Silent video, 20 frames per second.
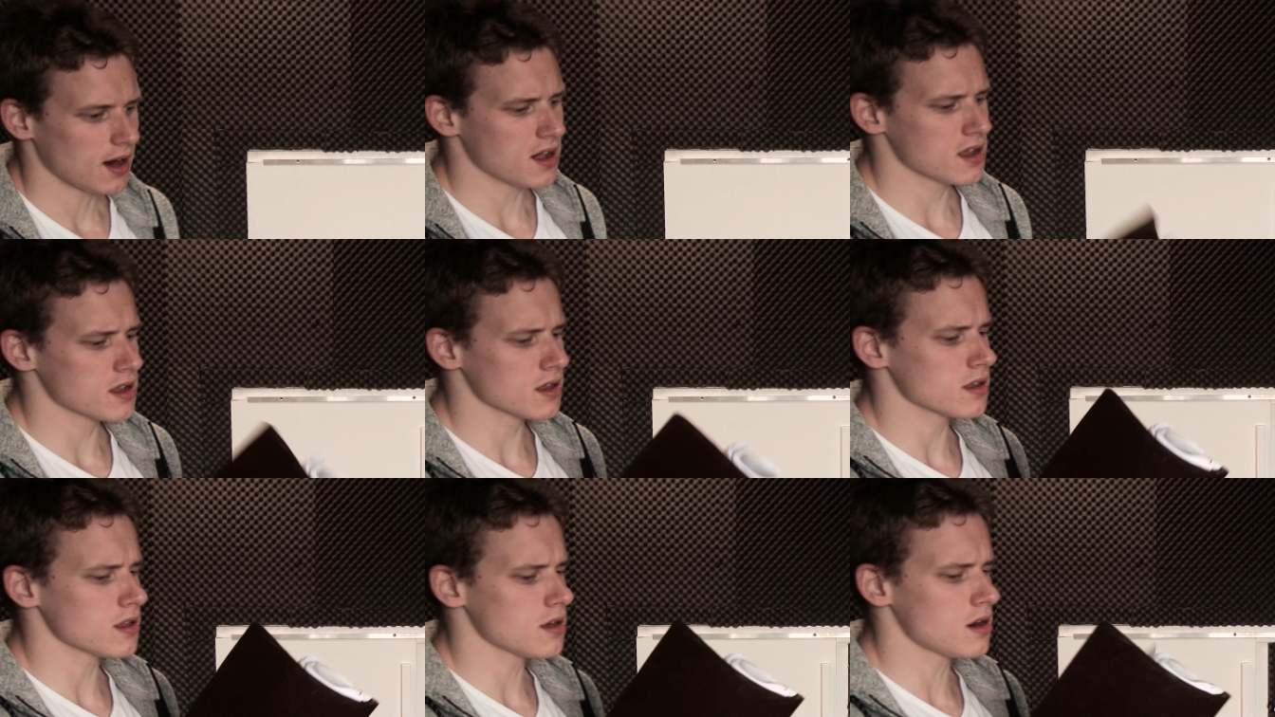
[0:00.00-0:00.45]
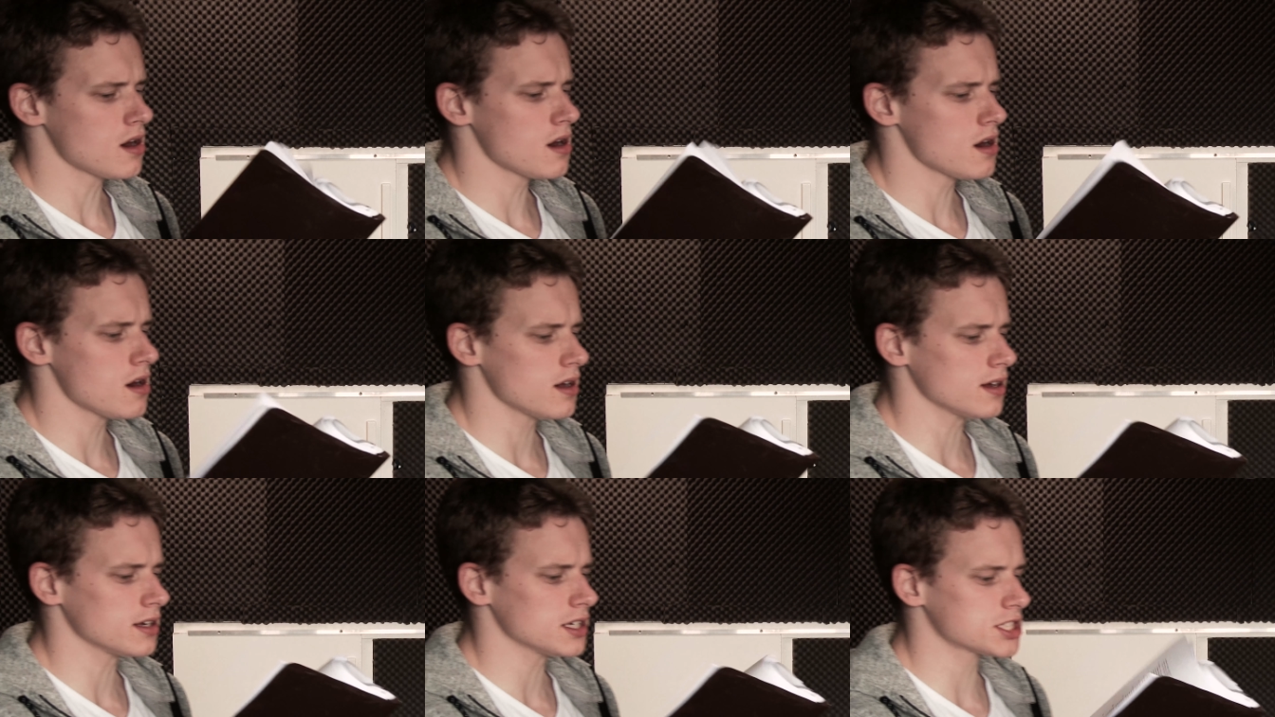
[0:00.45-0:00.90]
A
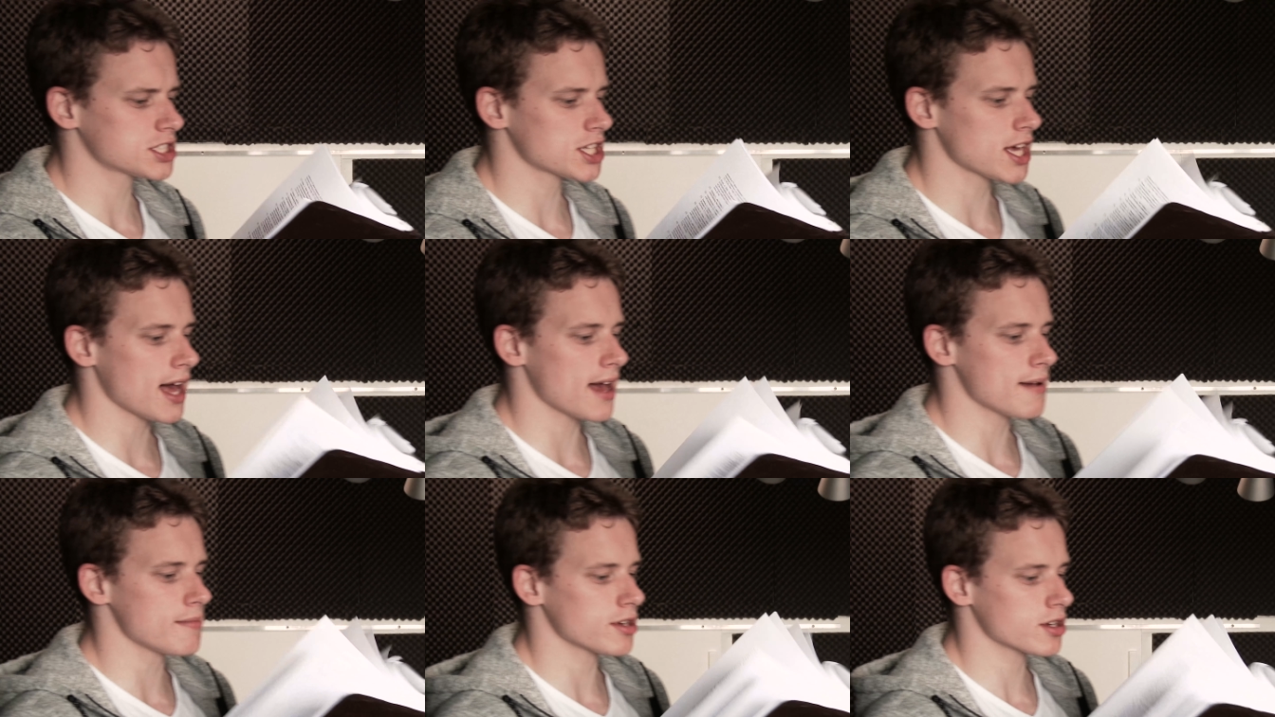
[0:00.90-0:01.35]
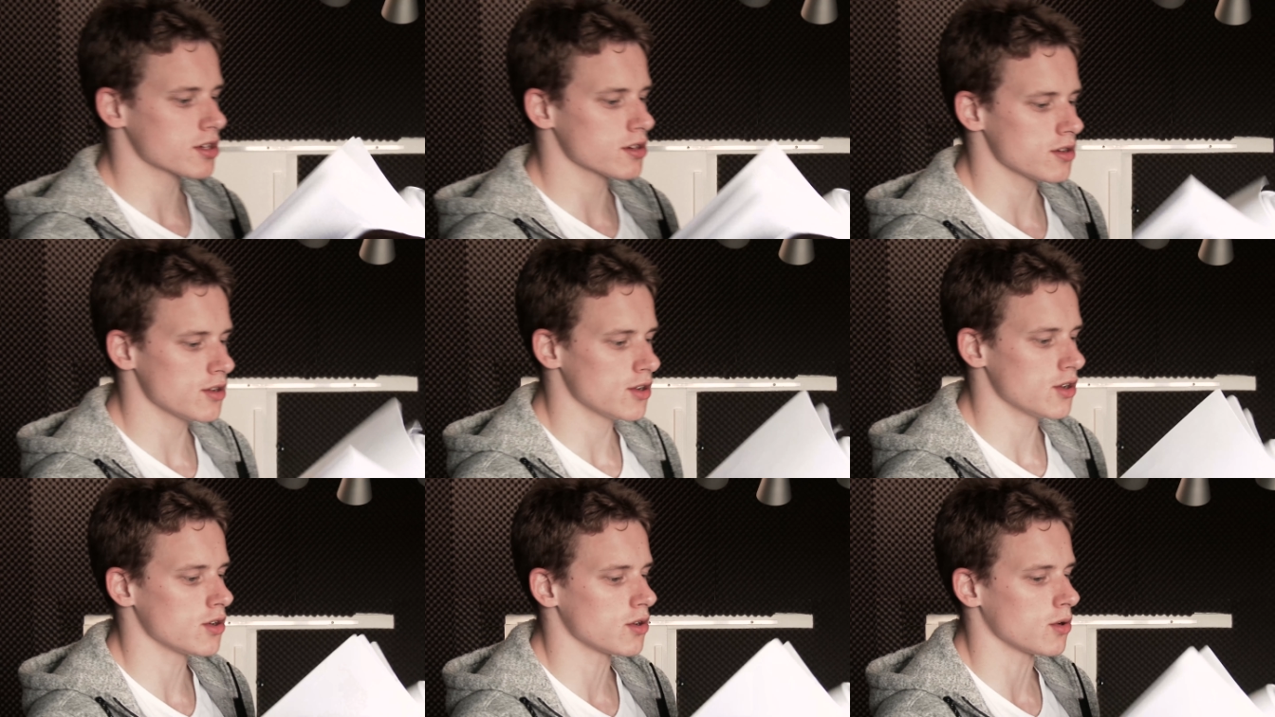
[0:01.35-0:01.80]
long time
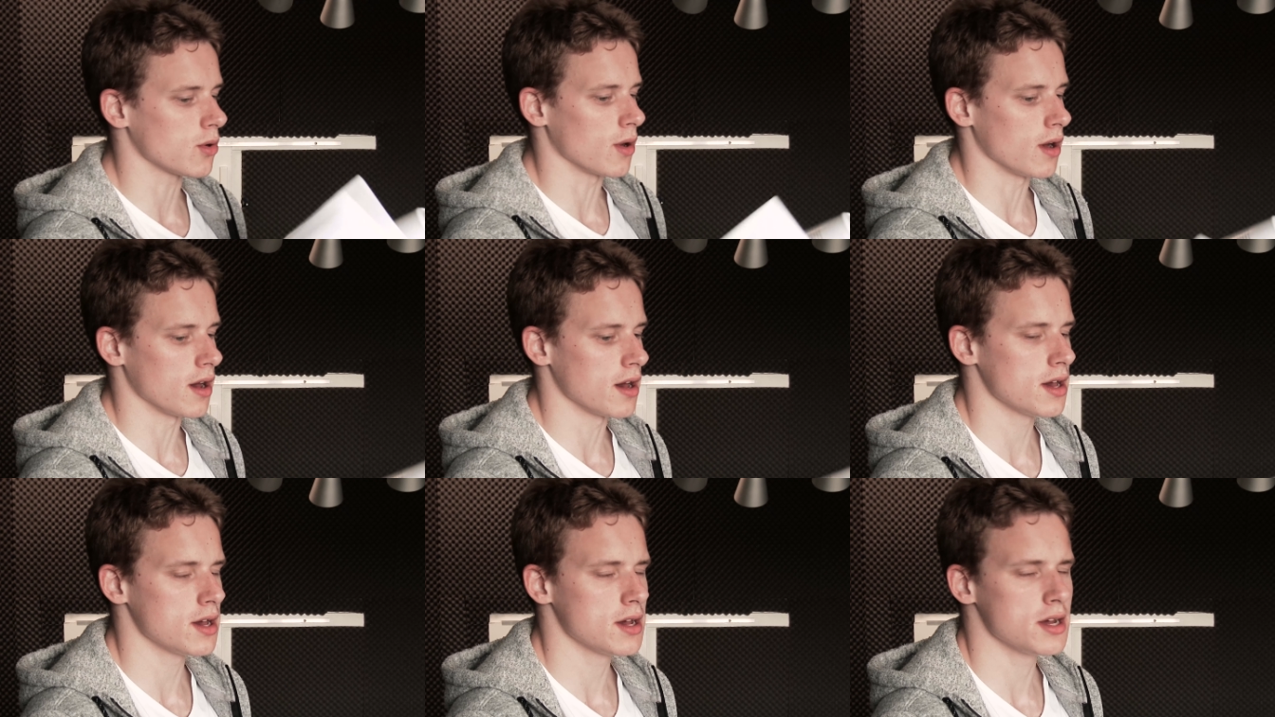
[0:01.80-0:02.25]
ago,